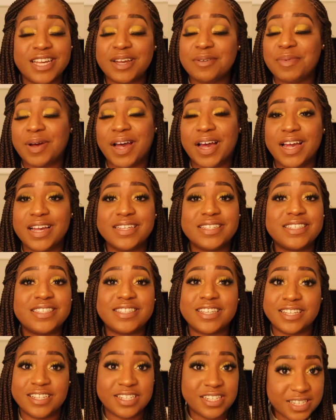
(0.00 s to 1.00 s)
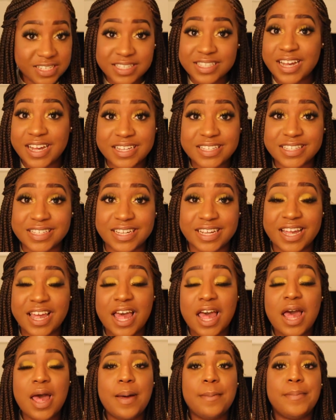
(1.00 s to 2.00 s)
TMI, it's disgusting,
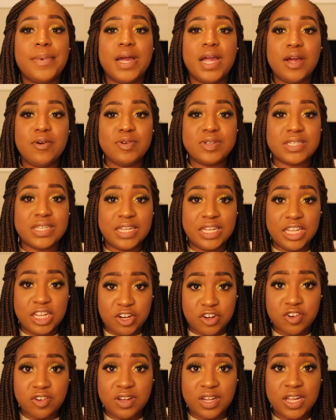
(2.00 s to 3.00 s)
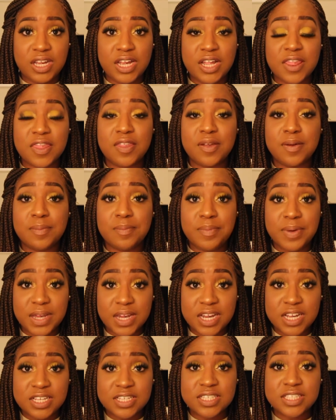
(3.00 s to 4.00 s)
but it was literally the
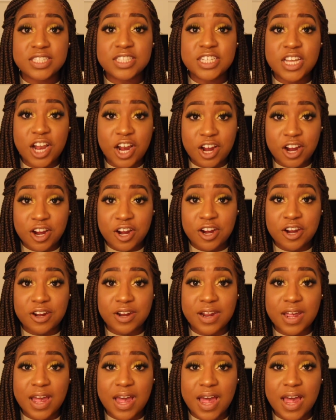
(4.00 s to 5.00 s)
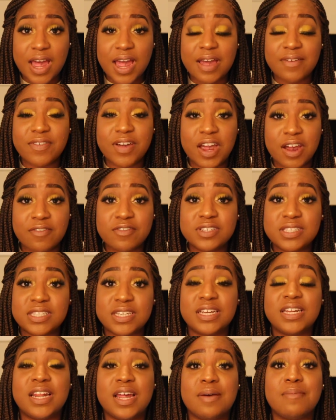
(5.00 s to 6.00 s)
biggest turd I've ever
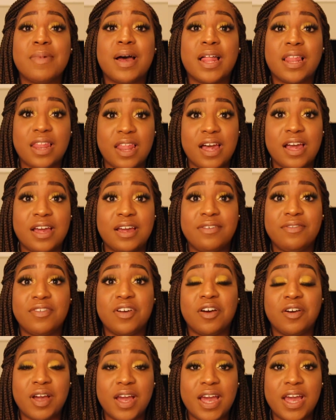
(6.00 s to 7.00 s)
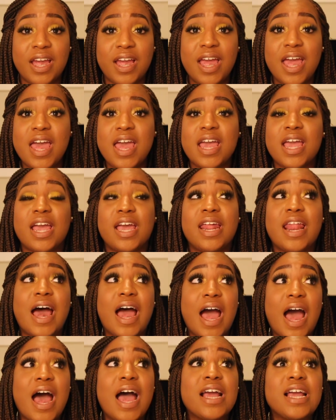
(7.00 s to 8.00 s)
seen in my life, okay? And
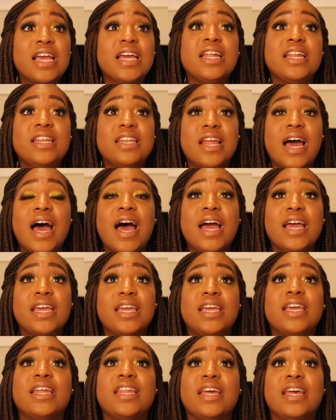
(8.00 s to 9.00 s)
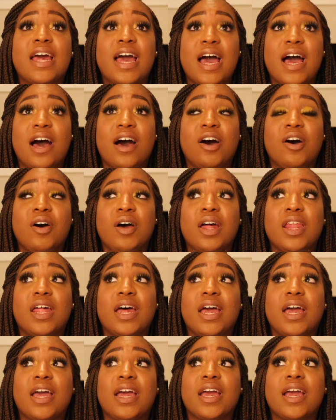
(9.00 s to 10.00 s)
I could not get it out.
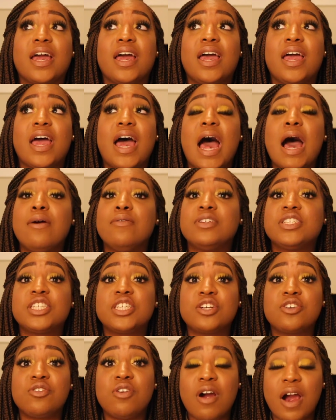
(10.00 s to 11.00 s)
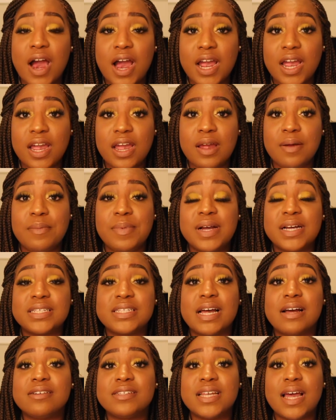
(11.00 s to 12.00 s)
Like, I was crying because
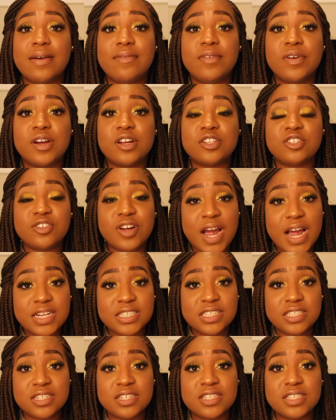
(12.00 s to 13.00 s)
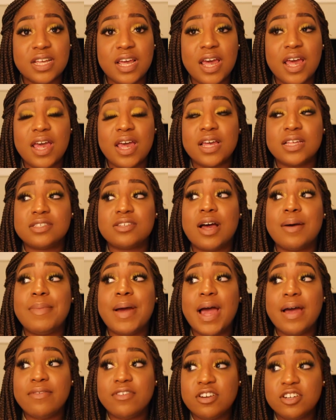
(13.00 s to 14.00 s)
I was having contractions. So I'm
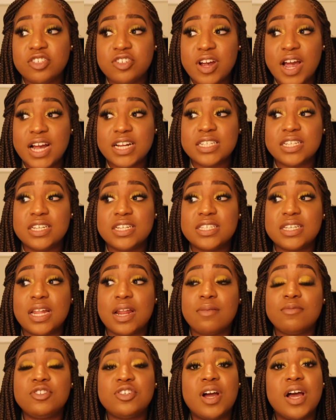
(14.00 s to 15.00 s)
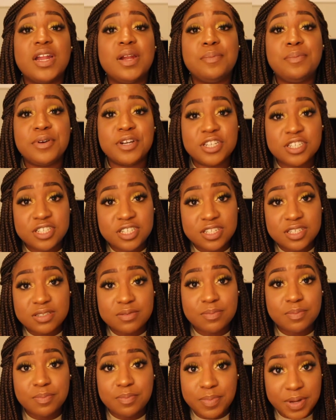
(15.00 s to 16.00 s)
having contractions and I'm trying to push
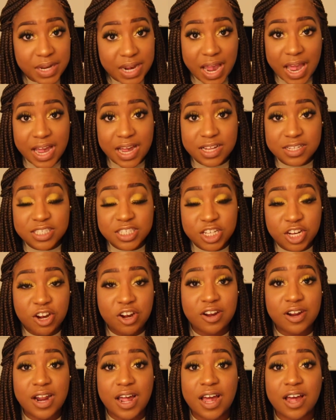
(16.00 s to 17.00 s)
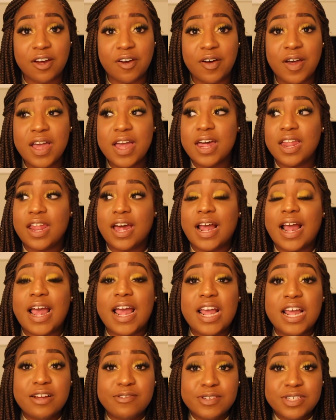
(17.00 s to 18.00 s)
this big ass turd out.
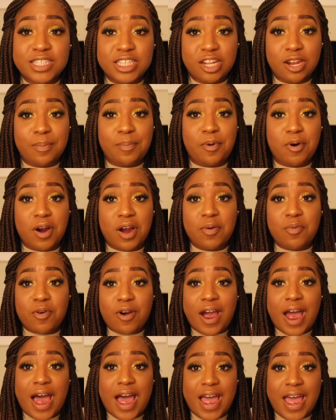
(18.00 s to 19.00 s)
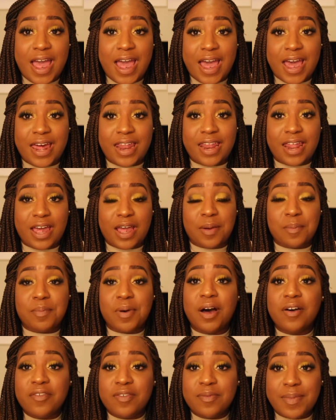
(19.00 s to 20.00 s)
Like, it was to the point where I had like
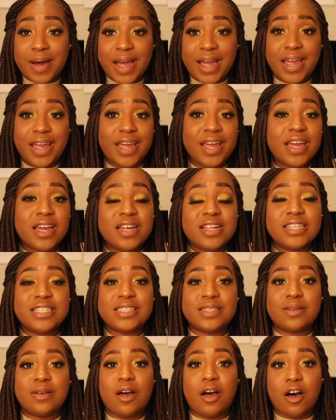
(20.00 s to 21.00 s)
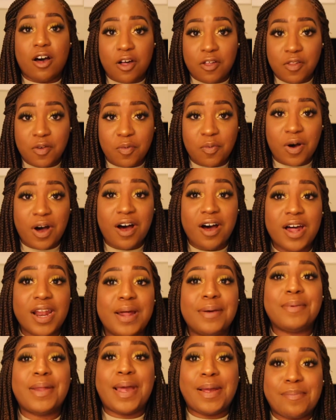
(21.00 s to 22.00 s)
both of my hands on the wall and
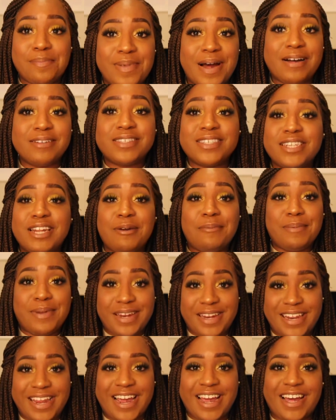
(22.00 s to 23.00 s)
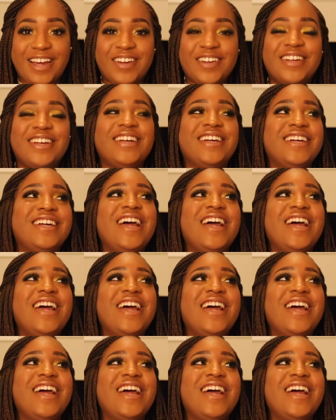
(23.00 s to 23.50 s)
I'm like bouncing up and down.